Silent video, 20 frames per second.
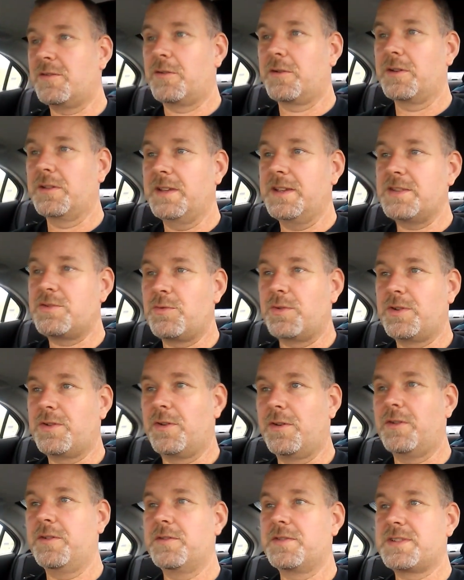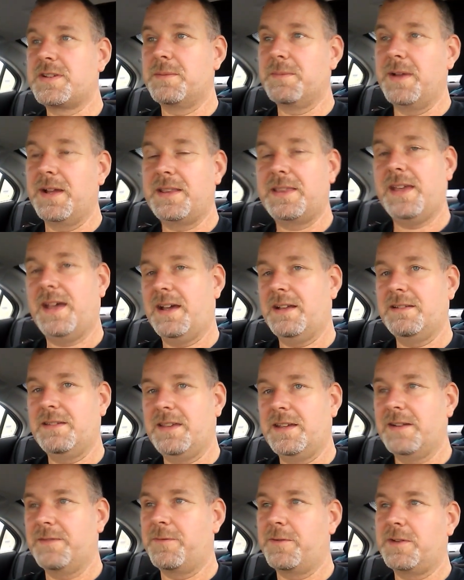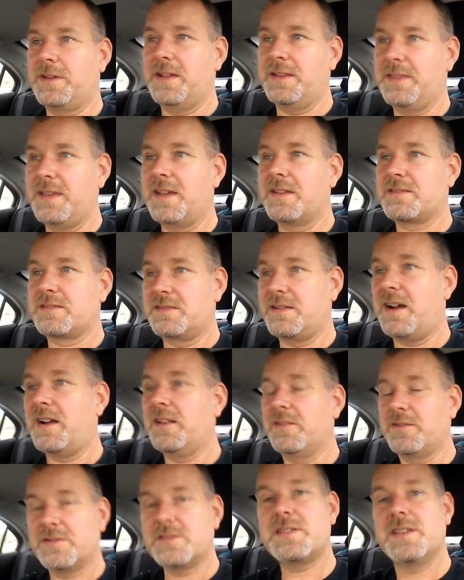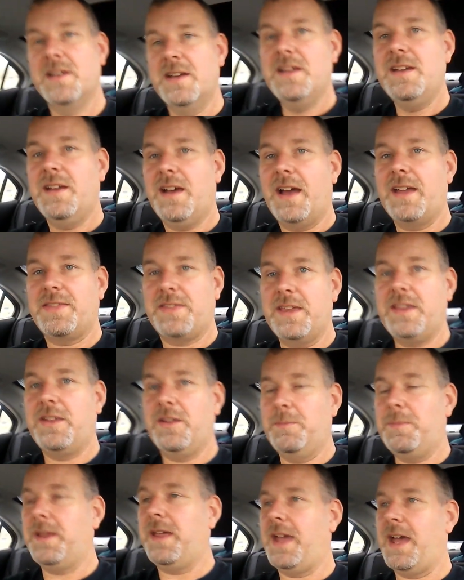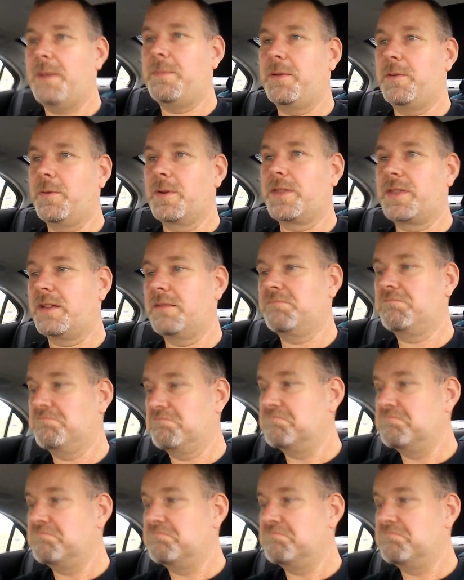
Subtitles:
or a lease return or something like that and get it for $10,000, I think you'd be happy with it.